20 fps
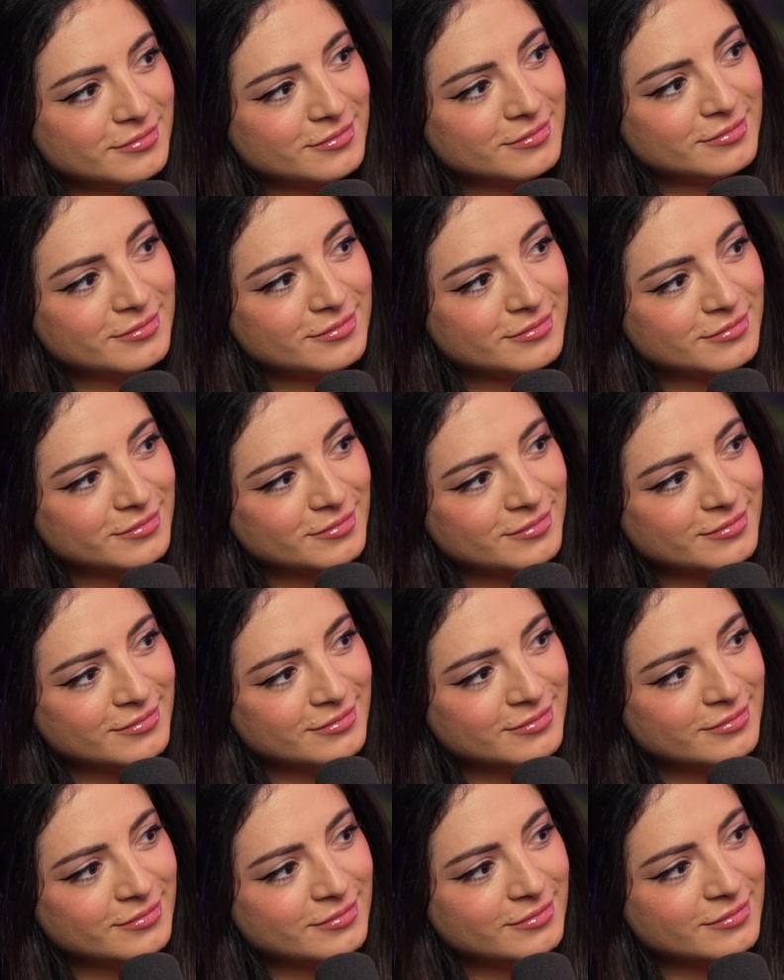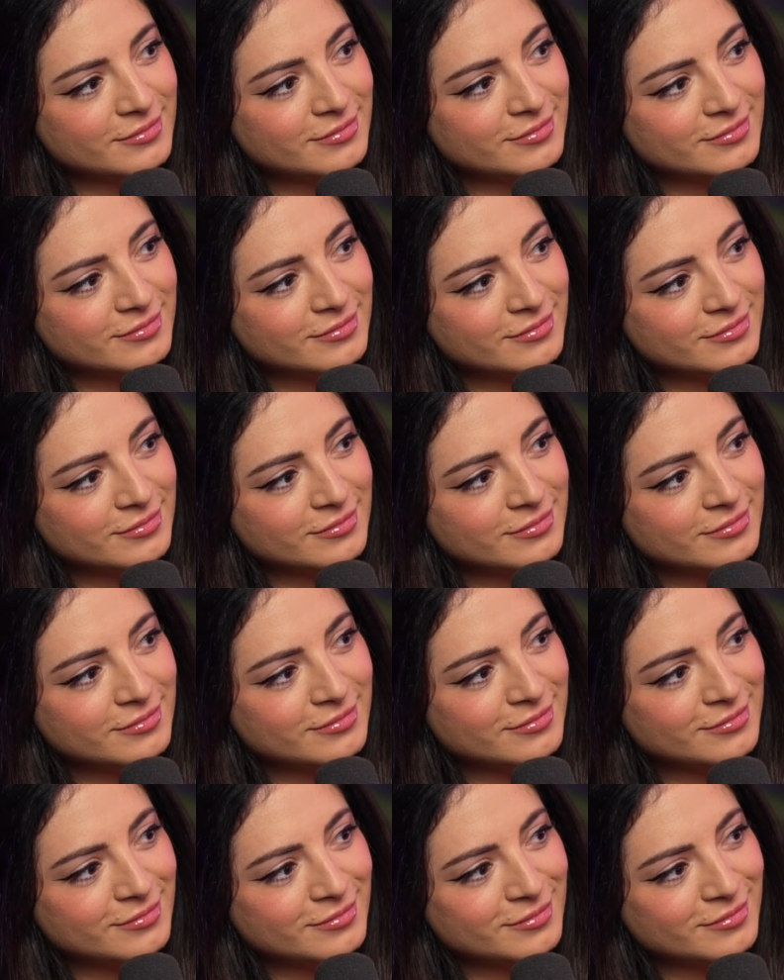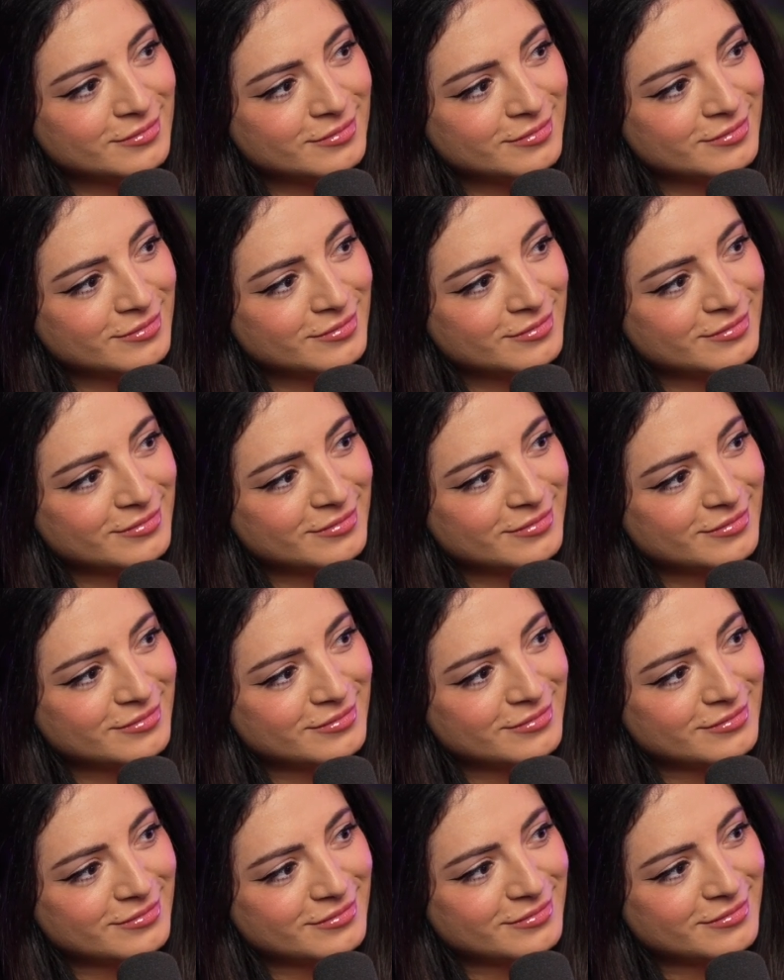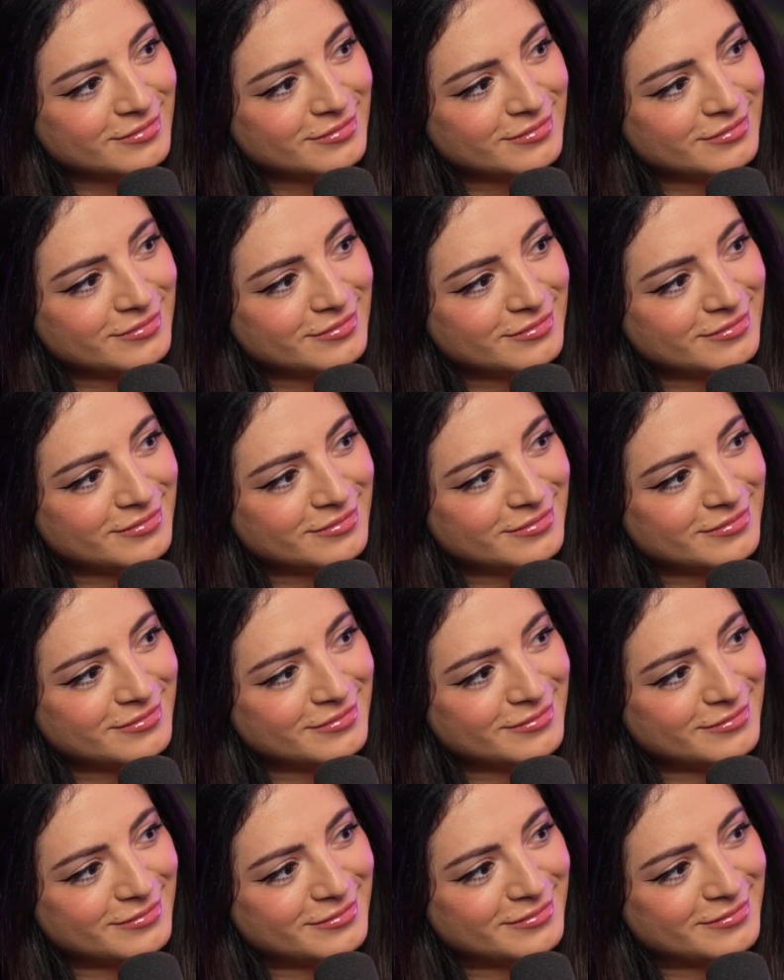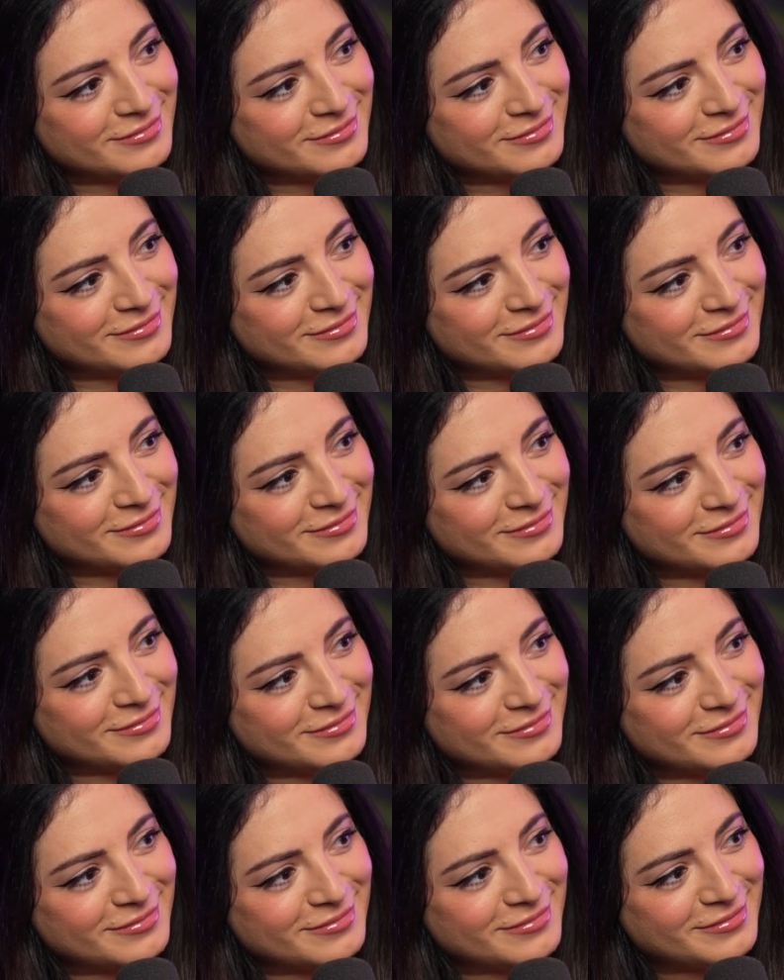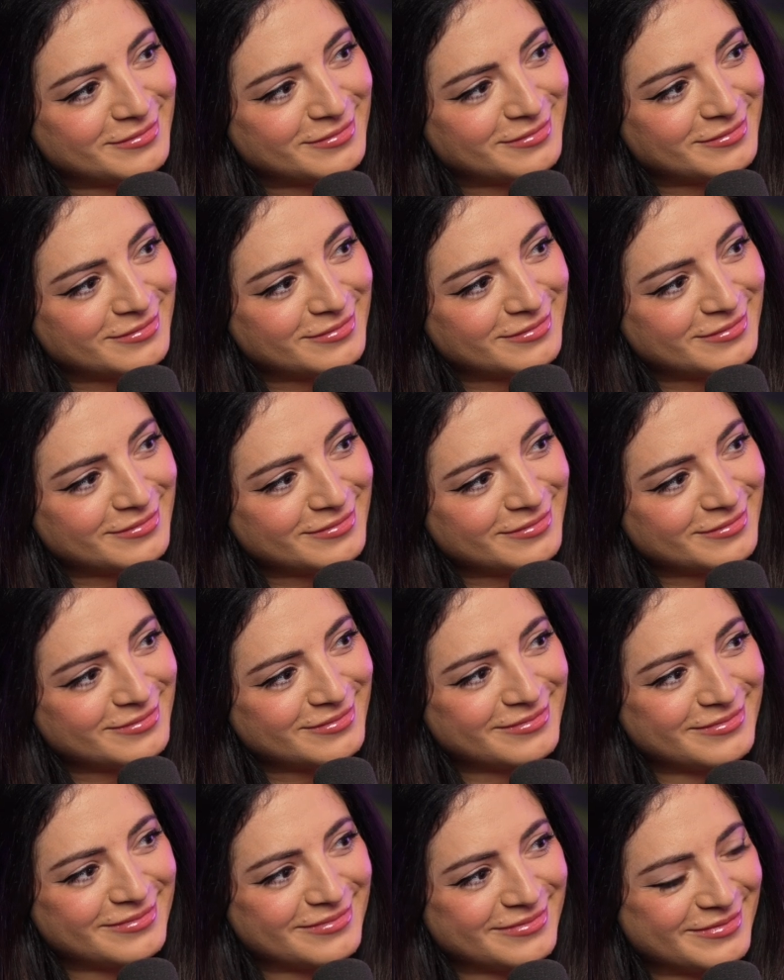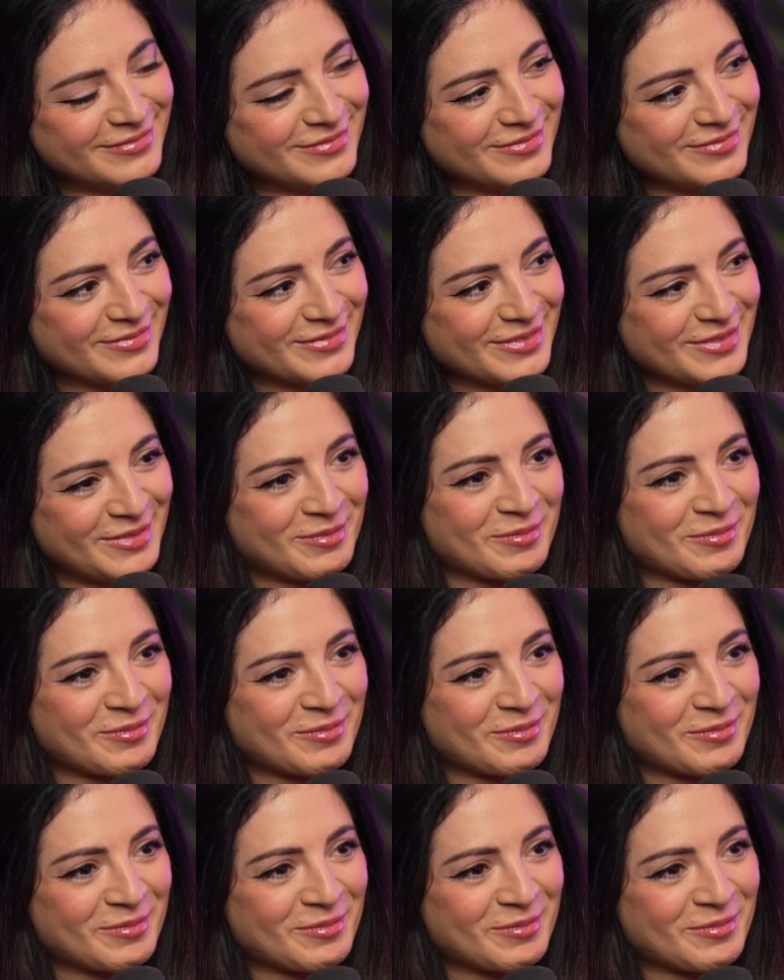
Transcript: No words are spoken by the person on screen.